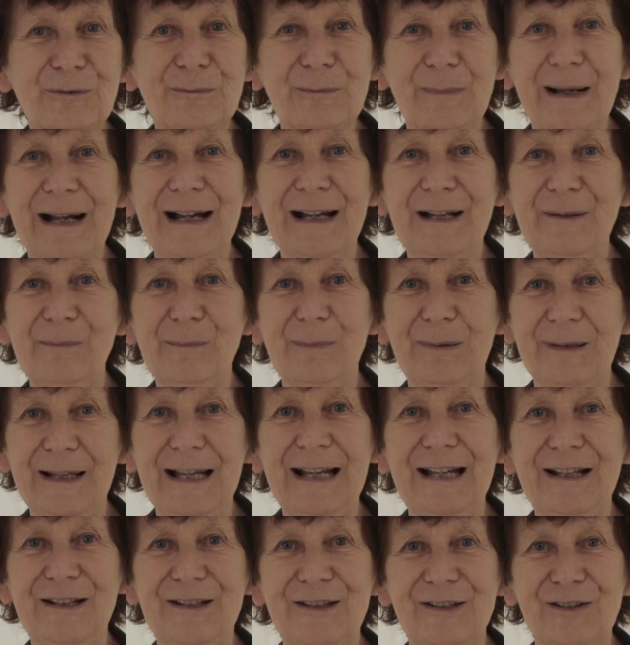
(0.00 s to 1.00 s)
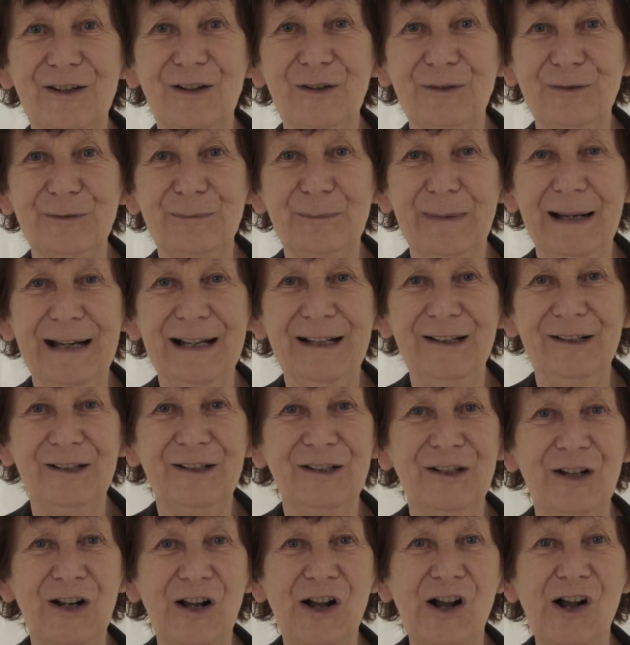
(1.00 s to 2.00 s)
my place, of my
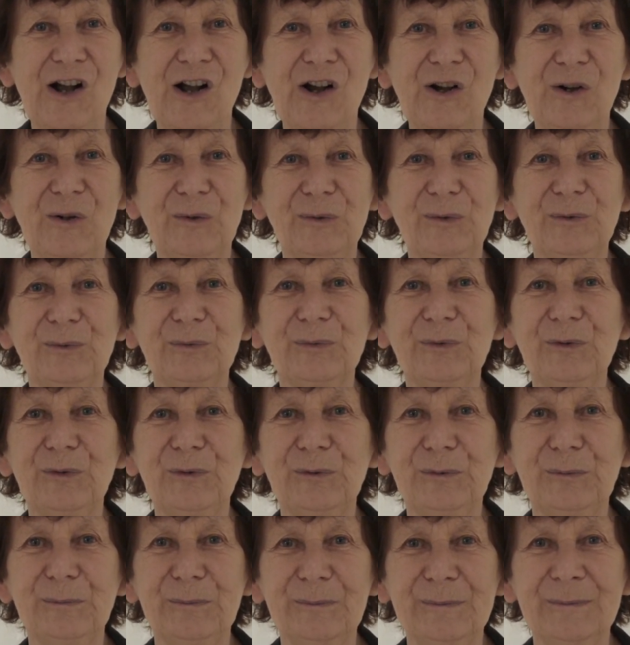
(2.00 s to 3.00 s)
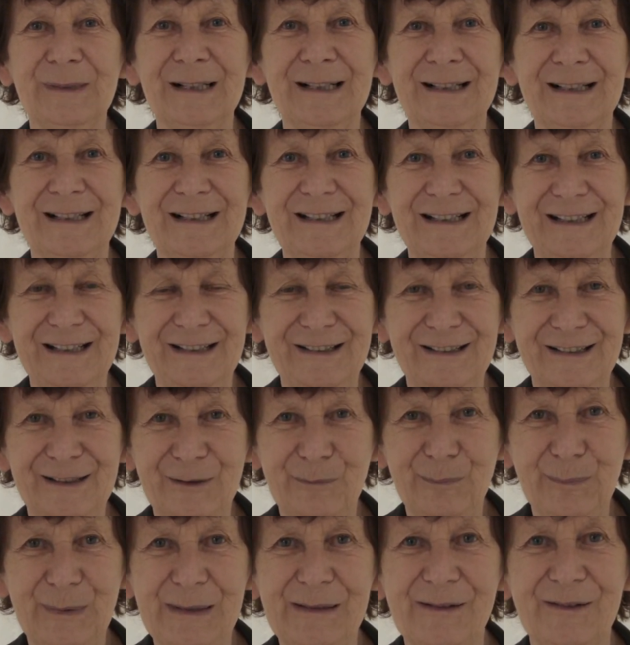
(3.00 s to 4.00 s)
own room in
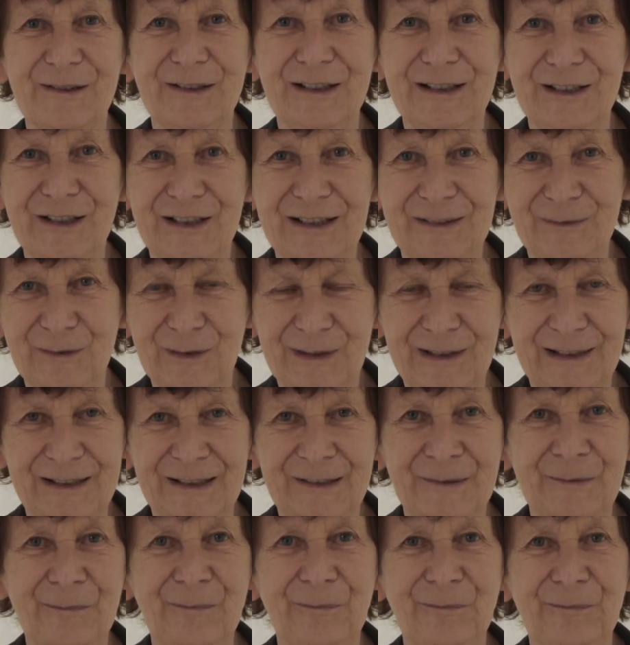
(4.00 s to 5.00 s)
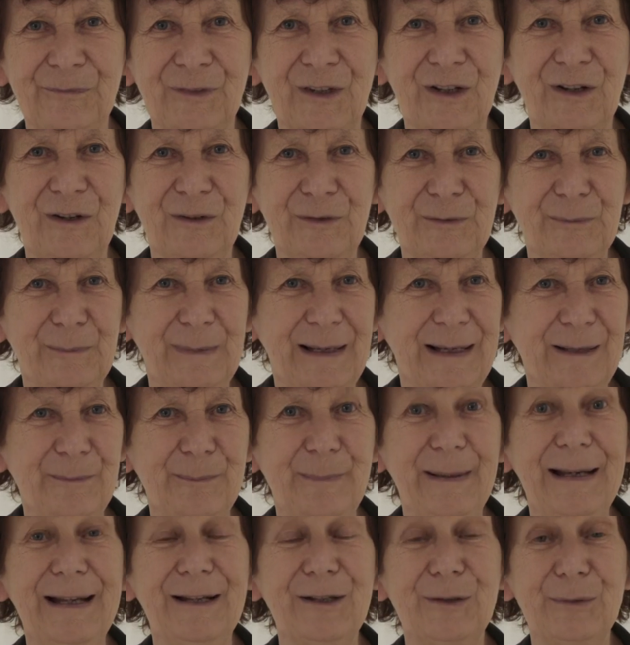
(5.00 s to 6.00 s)
the building, of my
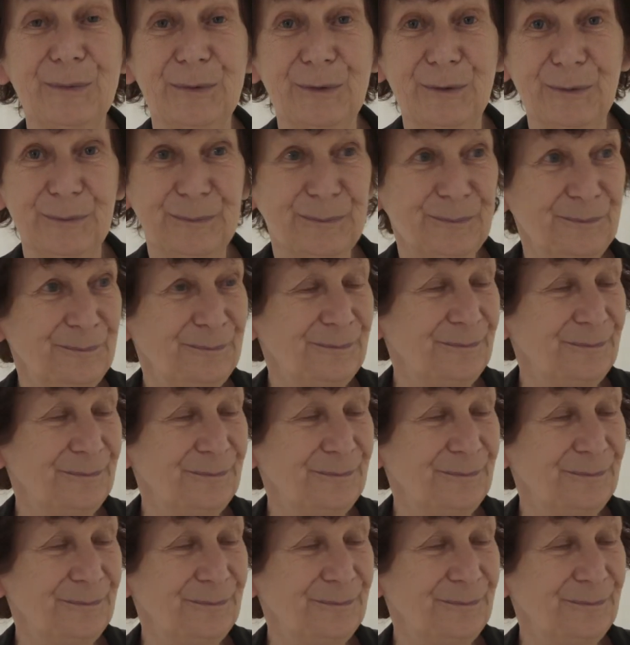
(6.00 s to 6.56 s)
bedroom.